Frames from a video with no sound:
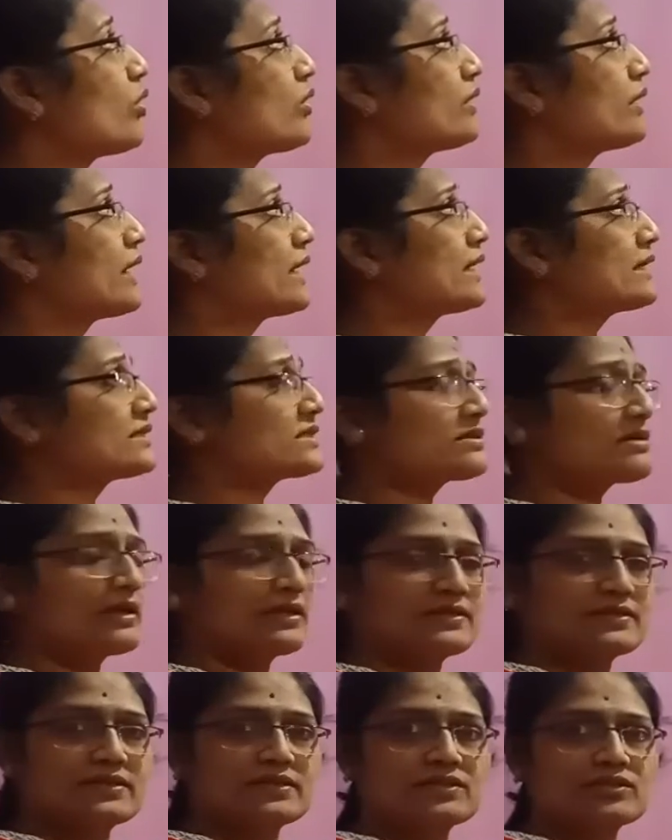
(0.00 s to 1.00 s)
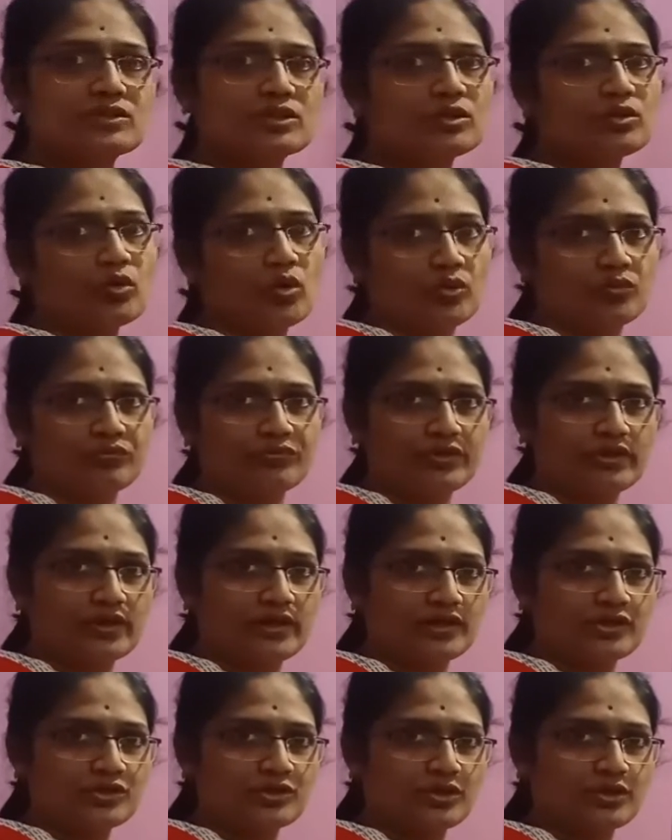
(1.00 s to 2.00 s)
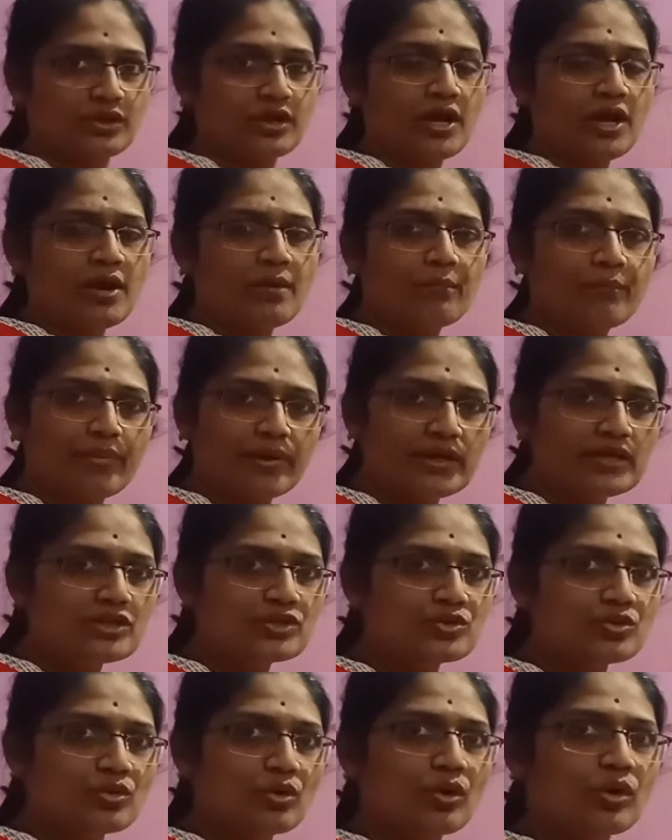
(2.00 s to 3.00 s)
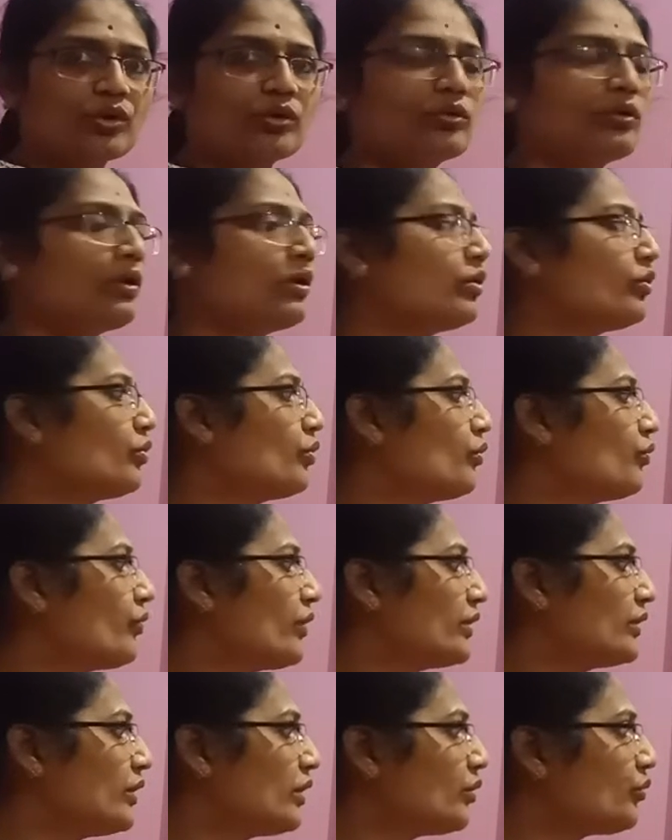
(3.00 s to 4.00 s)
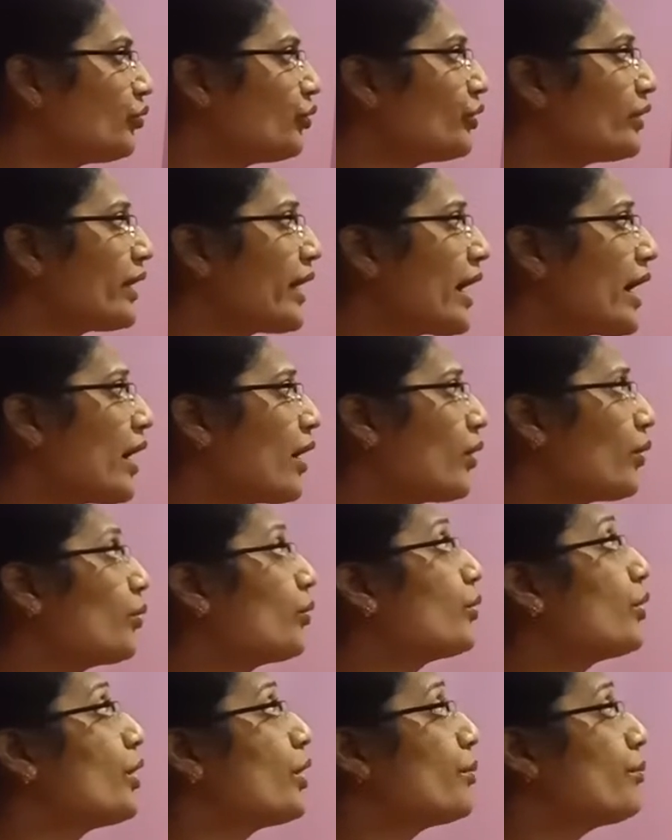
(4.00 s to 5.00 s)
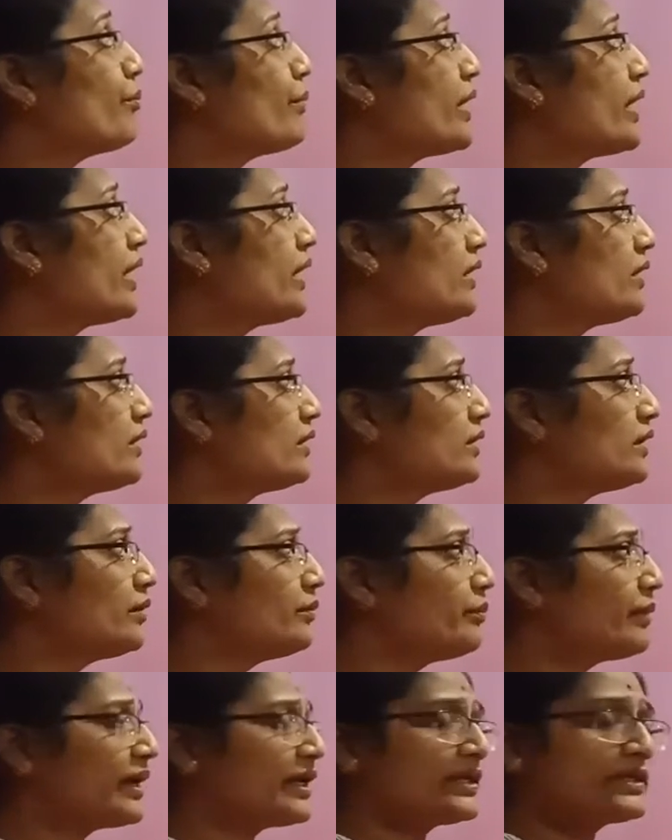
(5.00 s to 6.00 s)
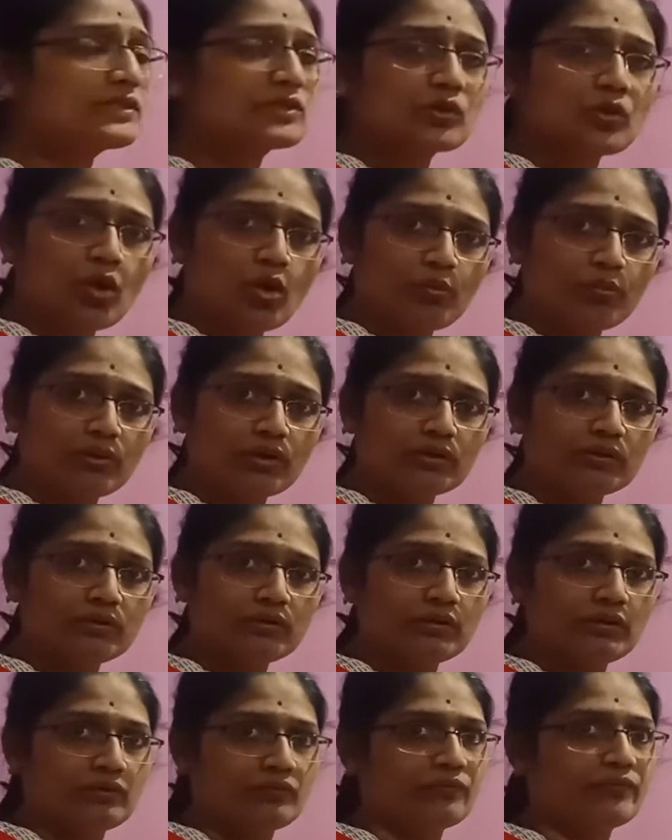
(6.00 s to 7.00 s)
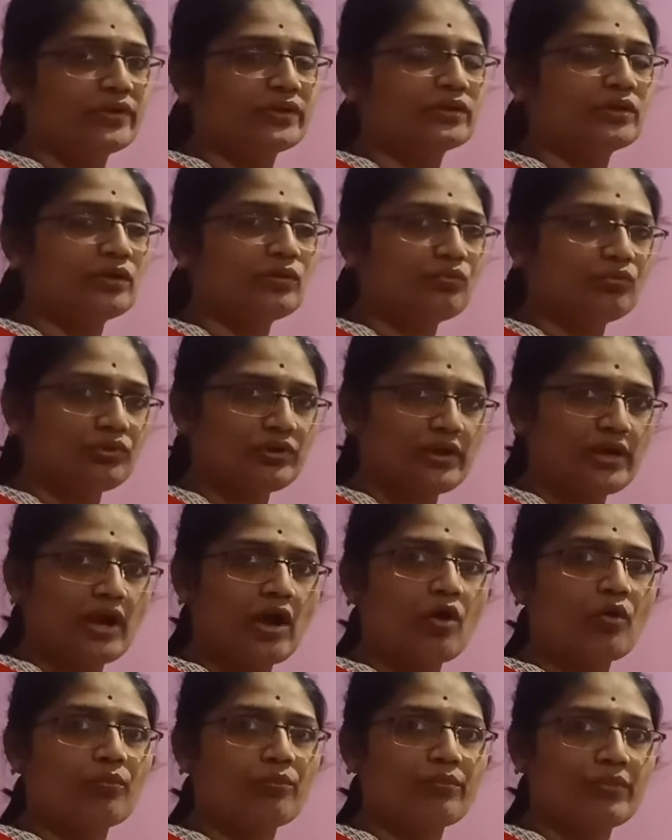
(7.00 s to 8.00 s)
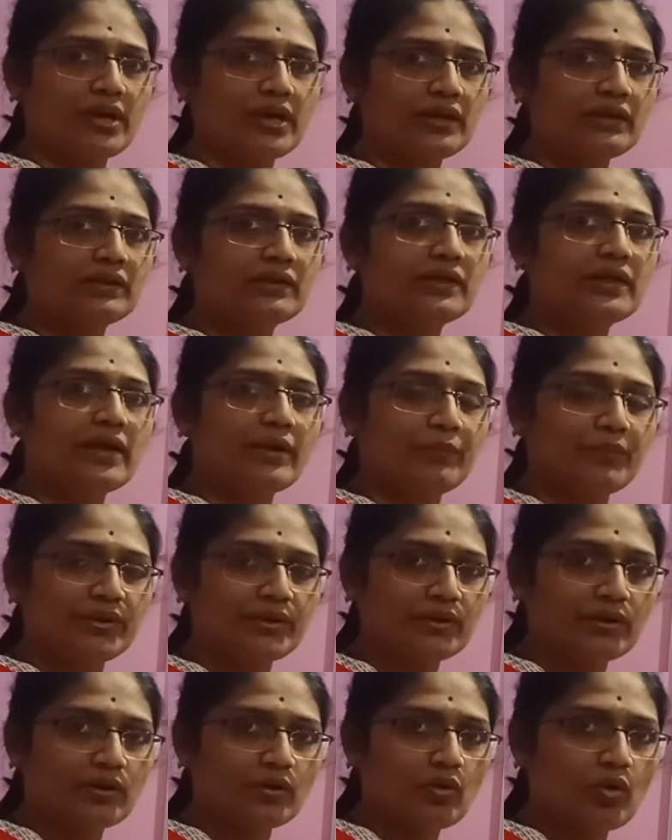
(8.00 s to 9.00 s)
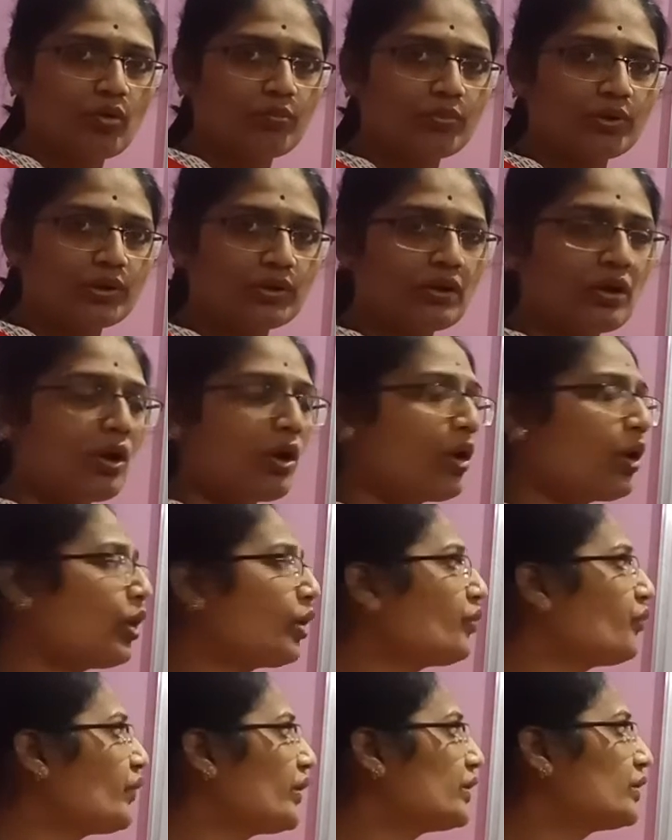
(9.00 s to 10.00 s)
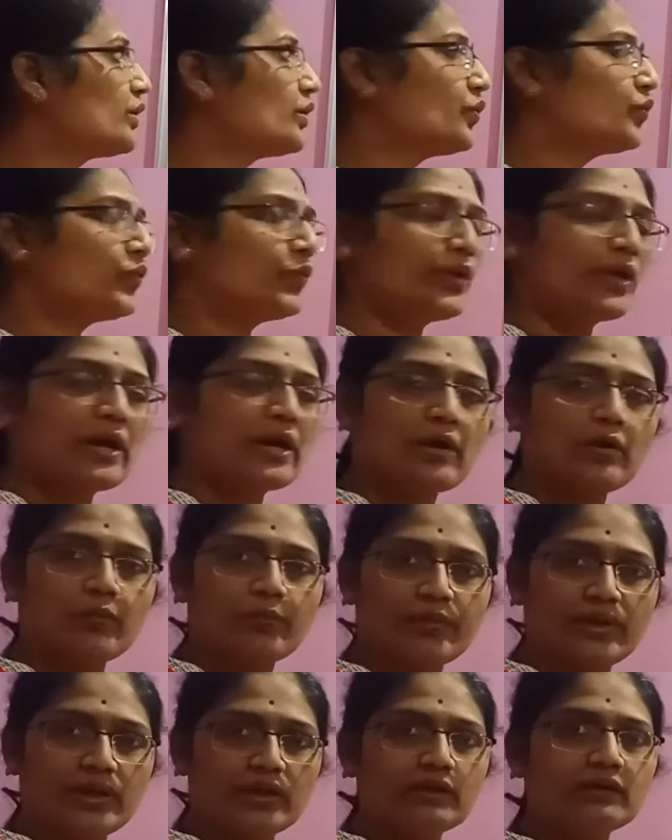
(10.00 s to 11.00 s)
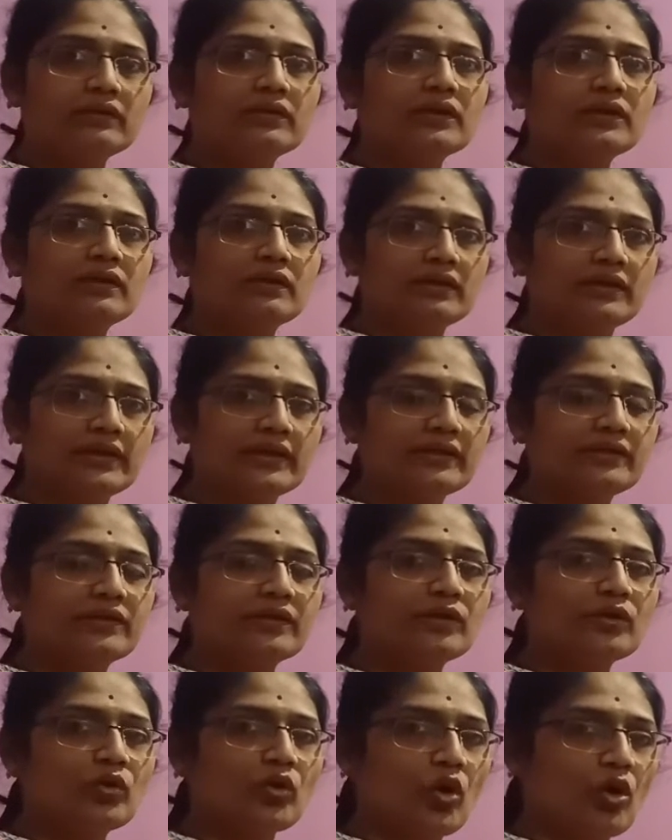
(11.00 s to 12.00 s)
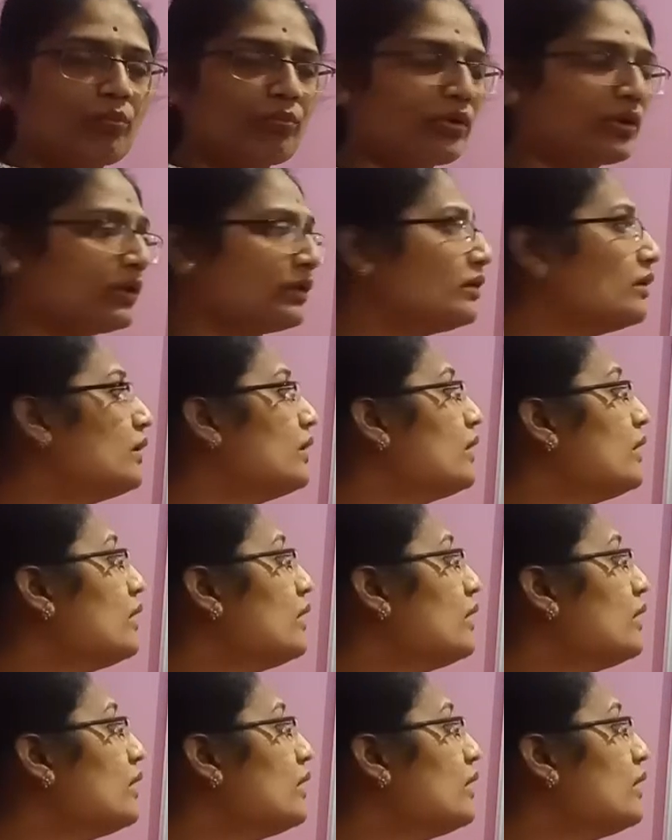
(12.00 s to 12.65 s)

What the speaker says: called as transistor configuration, based on whether we have made the base common, whether we have made the emitter common or whether we have made the collector common.